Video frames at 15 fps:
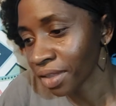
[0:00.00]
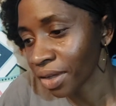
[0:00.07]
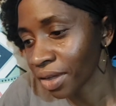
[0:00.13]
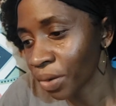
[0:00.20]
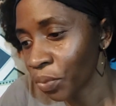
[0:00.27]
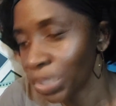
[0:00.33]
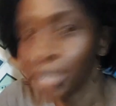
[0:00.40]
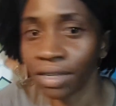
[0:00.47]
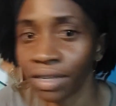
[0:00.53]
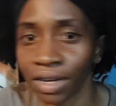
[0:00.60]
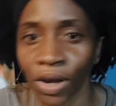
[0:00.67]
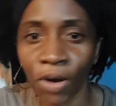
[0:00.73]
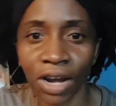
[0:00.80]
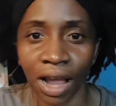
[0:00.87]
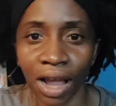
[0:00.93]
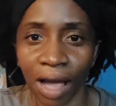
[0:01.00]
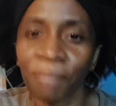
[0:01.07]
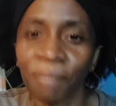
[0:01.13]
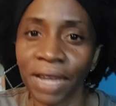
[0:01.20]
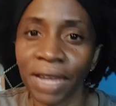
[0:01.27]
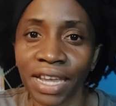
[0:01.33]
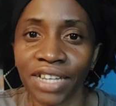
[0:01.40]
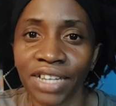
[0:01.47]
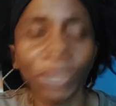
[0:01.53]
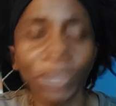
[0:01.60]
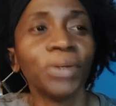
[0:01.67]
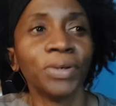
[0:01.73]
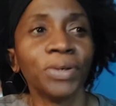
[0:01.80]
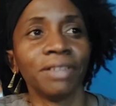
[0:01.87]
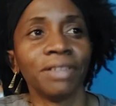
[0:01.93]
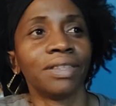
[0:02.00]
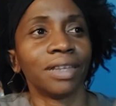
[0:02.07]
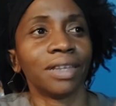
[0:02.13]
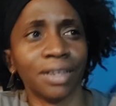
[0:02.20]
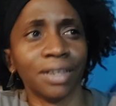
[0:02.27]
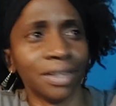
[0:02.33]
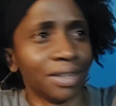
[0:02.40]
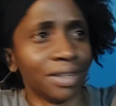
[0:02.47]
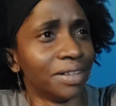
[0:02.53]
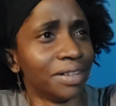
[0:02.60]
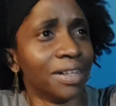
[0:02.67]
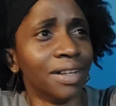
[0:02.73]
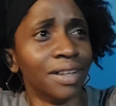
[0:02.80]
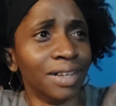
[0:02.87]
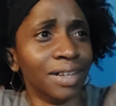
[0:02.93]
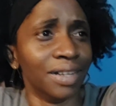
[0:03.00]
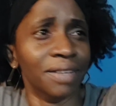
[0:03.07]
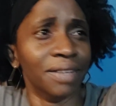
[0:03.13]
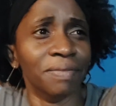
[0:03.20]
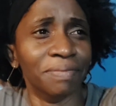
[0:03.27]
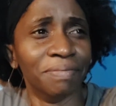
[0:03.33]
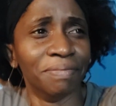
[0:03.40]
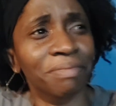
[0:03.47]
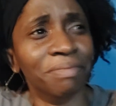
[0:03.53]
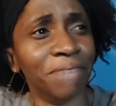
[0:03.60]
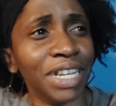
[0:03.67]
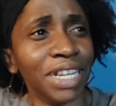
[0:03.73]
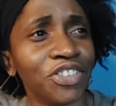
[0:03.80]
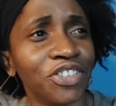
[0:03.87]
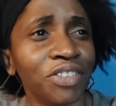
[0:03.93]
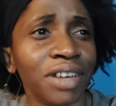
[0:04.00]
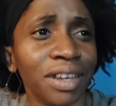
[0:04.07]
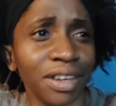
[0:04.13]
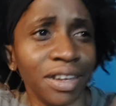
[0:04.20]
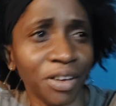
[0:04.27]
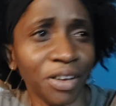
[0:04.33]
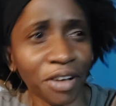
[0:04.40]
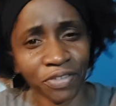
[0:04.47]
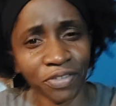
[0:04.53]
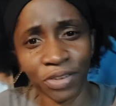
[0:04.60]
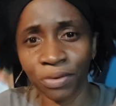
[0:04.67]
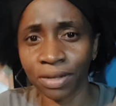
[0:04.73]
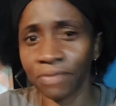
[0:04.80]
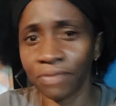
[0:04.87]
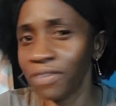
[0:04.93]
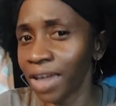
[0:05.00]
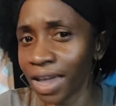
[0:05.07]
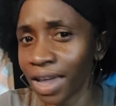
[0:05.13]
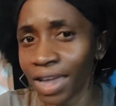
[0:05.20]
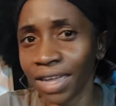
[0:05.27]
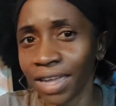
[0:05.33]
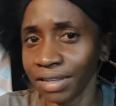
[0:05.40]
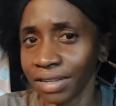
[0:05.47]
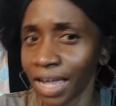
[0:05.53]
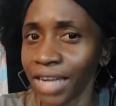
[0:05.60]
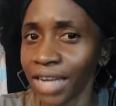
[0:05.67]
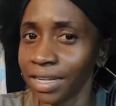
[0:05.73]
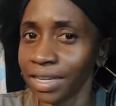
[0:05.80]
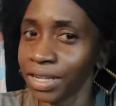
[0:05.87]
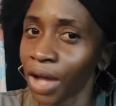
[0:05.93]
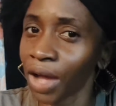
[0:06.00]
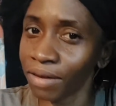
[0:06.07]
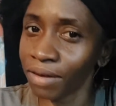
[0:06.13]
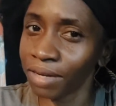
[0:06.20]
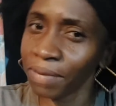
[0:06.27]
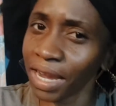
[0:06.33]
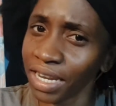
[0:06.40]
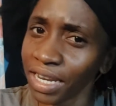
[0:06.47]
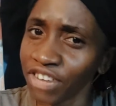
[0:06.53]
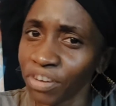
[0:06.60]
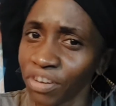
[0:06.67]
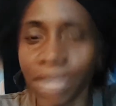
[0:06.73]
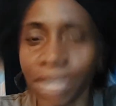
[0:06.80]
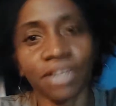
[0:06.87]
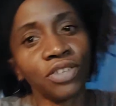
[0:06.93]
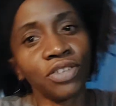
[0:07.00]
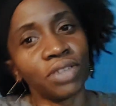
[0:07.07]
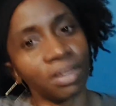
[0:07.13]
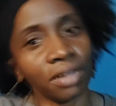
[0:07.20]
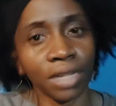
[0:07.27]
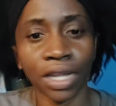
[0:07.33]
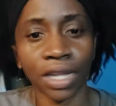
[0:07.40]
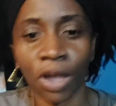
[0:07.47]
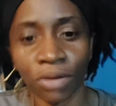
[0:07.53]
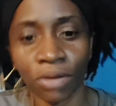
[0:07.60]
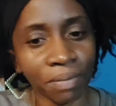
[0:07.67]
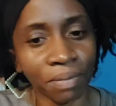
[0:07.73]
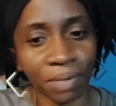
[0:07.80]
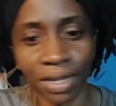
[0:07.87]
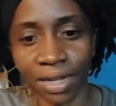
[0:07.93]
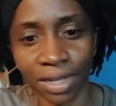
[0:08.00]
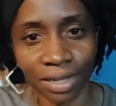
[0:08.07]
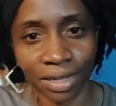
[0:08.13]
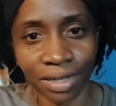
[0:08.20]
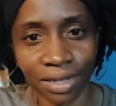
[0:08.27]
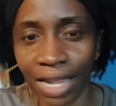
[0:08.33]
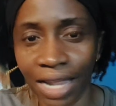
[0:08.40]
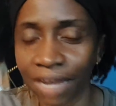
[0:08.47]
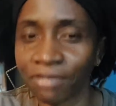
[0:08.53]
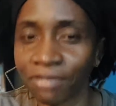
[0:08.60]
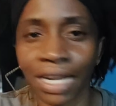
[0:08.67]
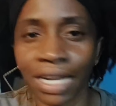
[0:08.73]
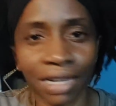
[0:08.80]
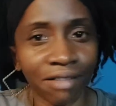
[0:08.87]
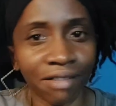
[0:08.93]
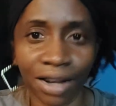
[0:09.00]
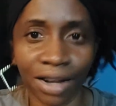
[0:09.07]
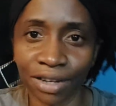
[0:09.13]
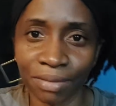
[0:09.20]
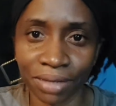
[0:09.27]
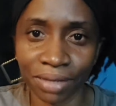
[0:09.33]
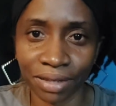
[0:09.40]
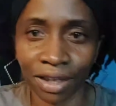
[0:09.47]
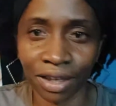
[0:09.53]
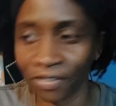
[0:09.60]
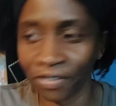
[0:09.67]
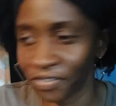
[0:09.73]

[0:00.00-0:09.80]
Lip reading: we took our campaign to the Ministry of Youth Affairs, and it's now going to be a nationwide. See how simple it is? Like really random stuff,